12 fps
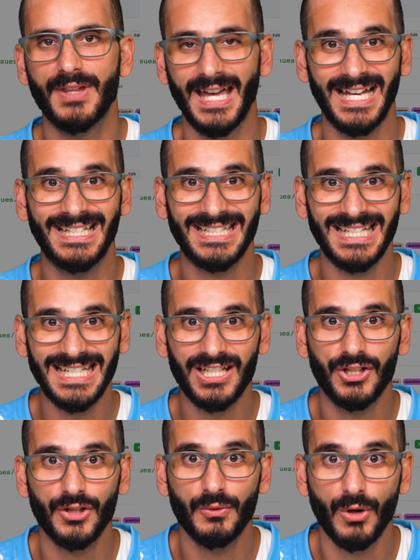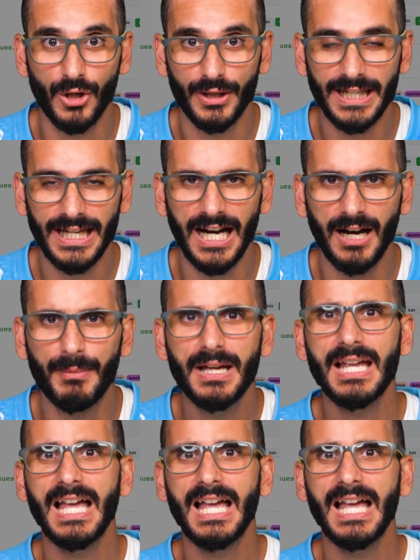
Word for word: that issue on GitHub.